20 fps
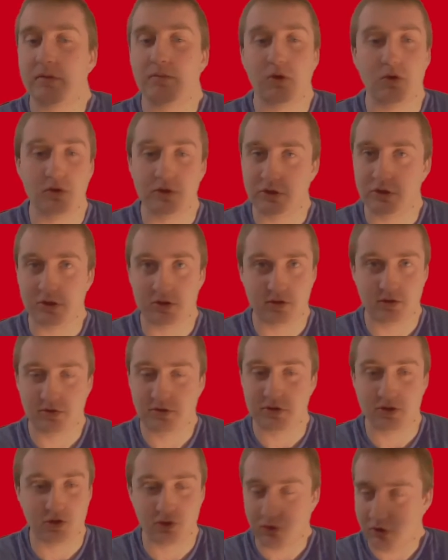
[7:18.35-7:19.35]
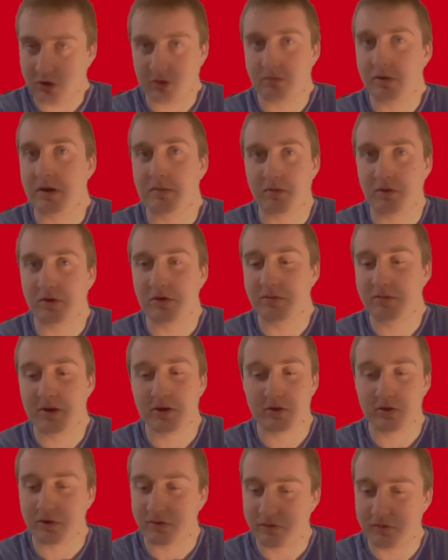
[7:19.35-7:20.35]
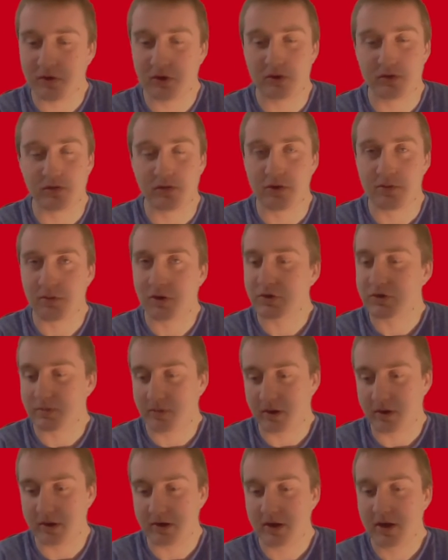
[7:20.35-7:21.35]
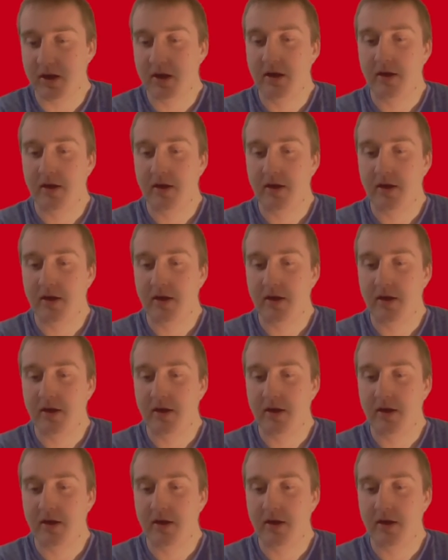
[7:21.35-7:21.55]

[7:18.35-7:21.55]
who is just destroying people in the middle of the field for the most part.